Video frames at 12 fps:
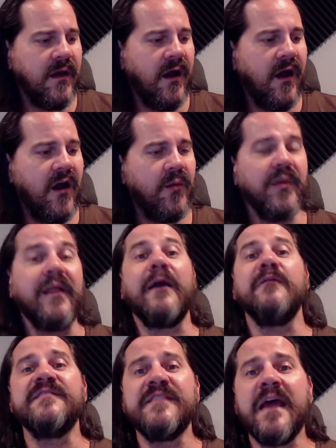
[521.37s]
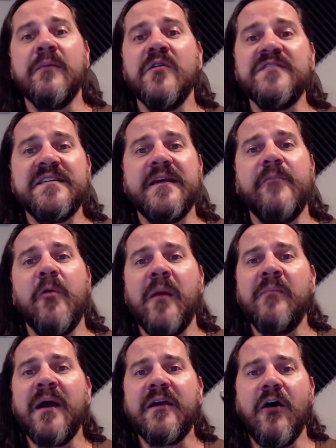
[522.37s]
But like I was saying, most of the time I'm in
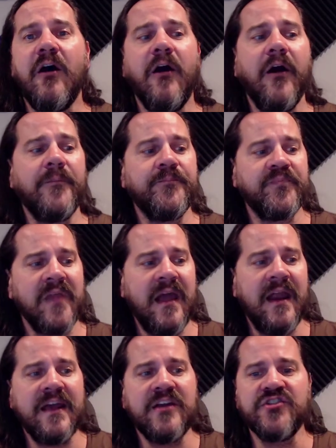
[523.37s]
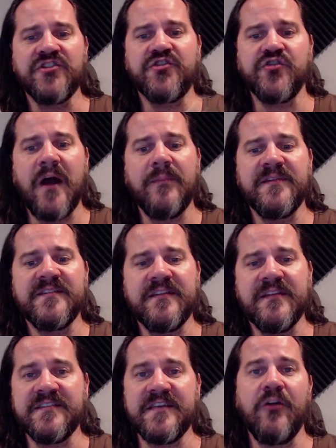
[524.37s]
my car, and I can just drop this in
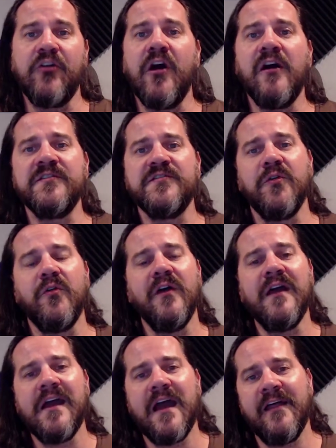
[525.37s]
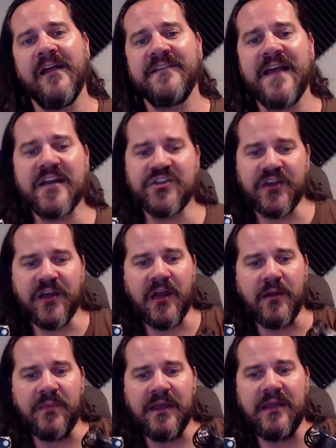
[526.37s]
the center console, and it's actually going
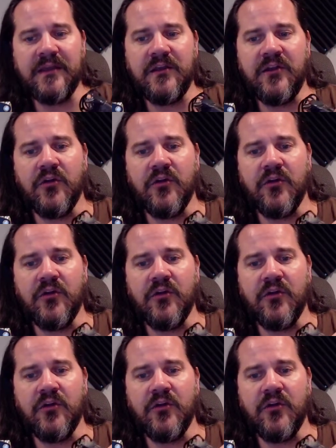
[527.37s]
to be,